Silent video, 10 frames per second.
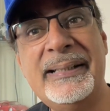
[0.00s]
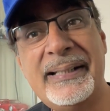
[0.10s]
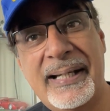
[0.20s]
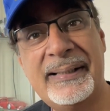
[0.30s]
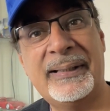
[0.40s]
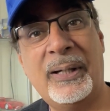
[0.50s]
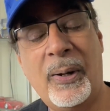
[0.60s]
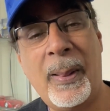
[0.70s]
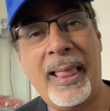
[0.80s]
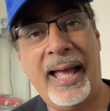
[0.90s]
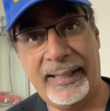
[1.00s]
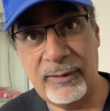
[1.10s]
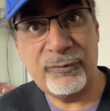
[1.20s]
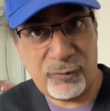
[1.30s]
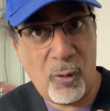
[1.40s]
years ago and
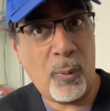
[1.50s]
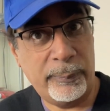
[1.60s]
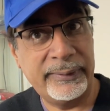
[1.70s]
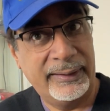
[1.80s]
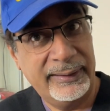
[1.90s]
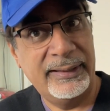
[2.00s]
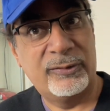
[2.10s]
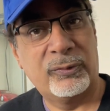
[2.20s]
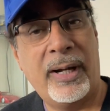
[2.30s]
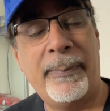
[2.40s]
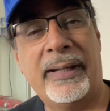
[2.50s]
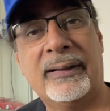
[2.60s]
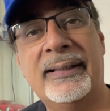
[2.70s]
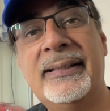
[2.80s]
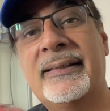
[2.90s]
then formed this rare
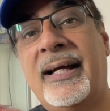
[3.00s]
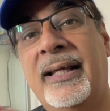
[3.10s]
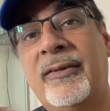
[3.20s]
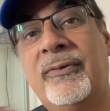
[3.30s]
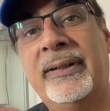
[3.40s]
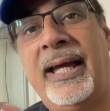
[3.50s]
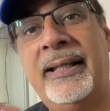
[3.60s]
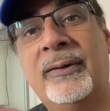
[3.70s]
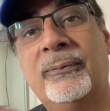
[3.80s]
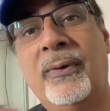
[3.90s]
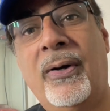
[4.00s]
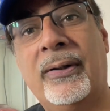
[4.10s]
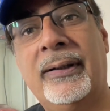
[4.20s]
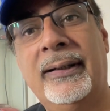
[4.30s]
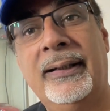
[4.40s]
metal inside the volcanic
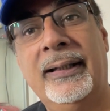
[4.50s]
rock.